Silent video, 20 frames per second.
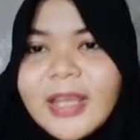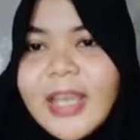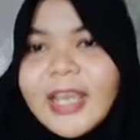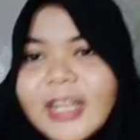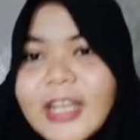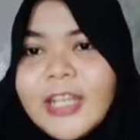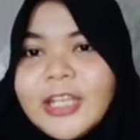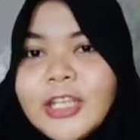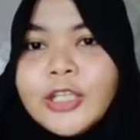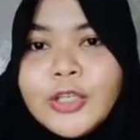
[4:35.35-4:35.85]

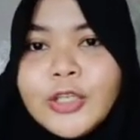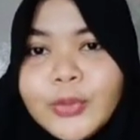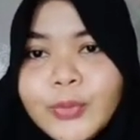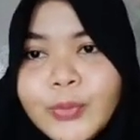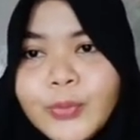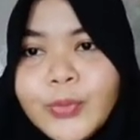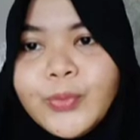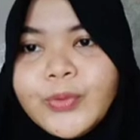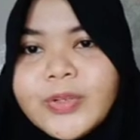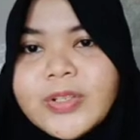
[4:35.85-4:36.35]

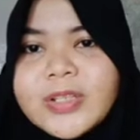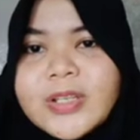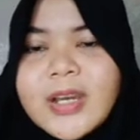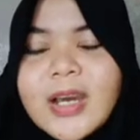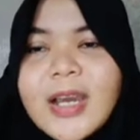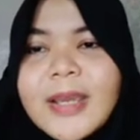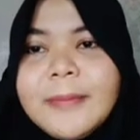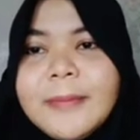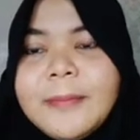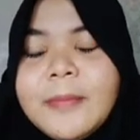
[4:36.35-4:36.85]
new
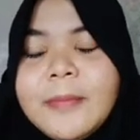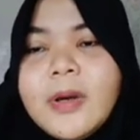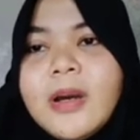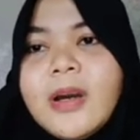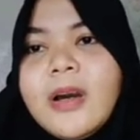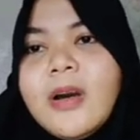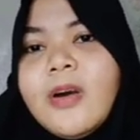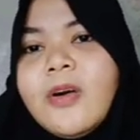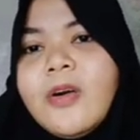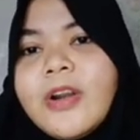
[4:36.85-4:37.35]
type
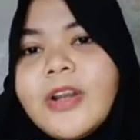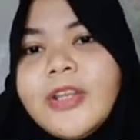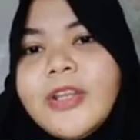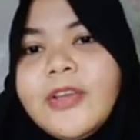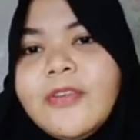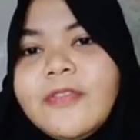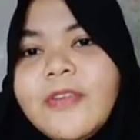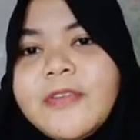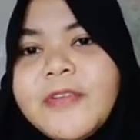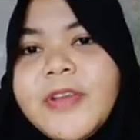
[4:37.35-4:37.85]
or new
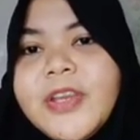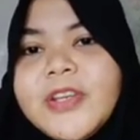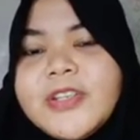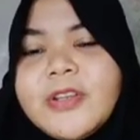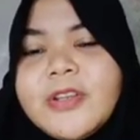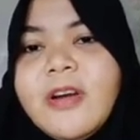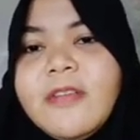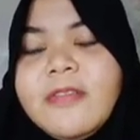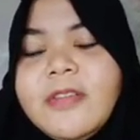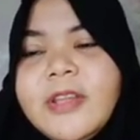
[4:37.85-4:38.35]
variation
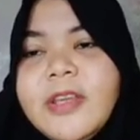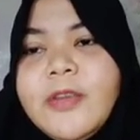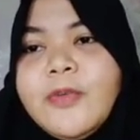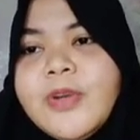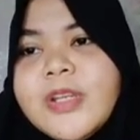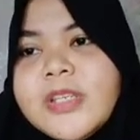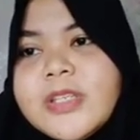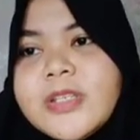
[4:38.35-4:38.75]
of language.